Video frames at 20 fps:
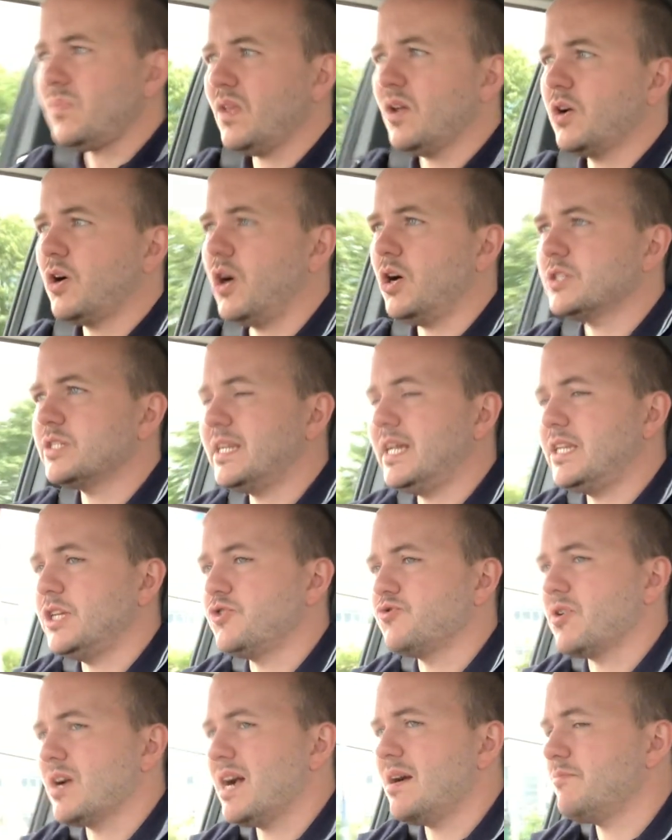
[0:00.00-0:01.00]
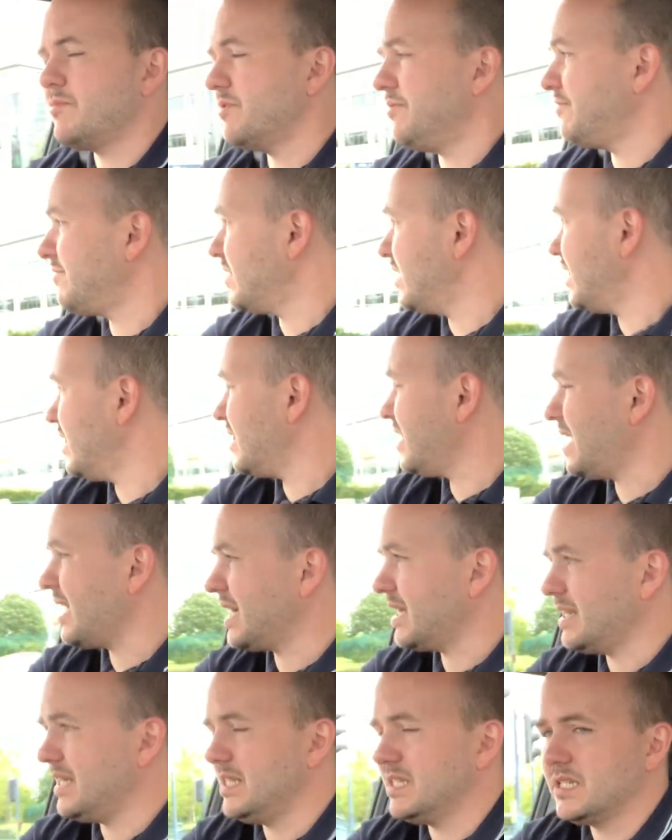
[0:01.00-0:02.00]
causing any drama and feeling like
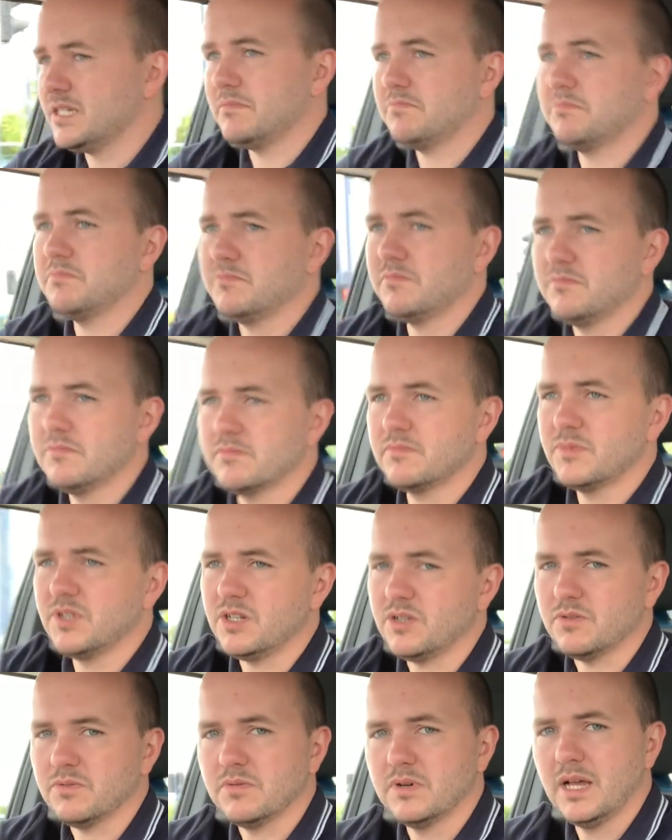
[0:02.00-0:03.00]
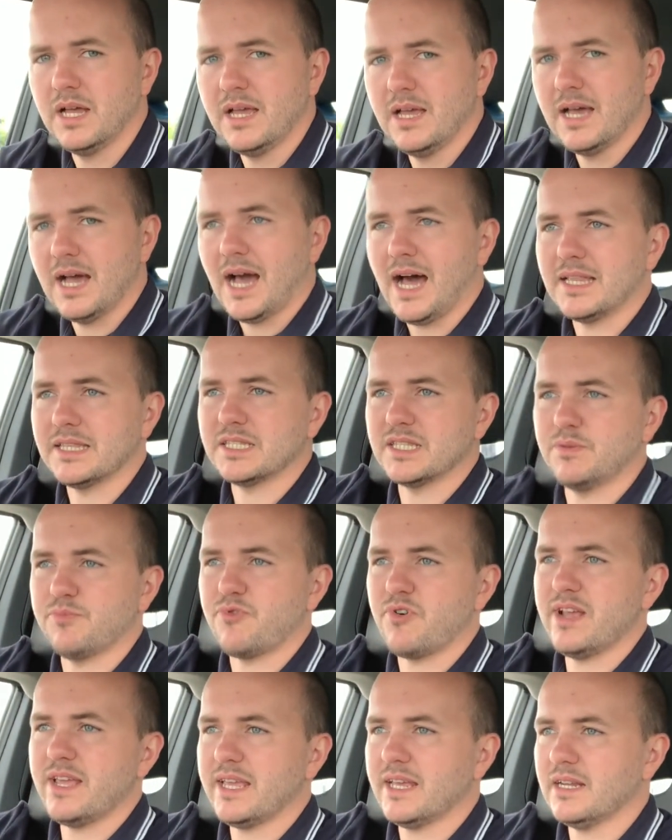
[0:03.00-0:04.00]
I need to, you know, add to the
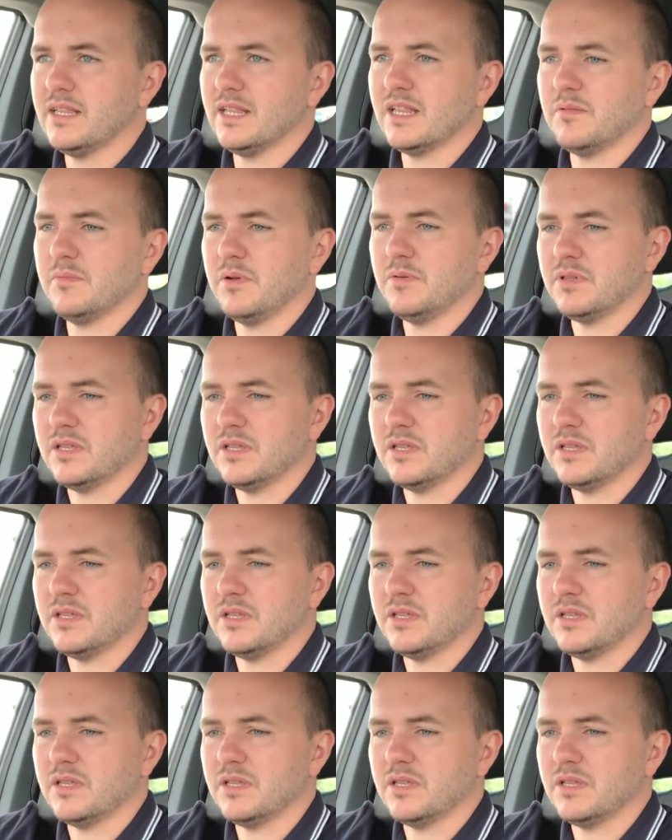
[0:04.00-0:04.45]
braking a little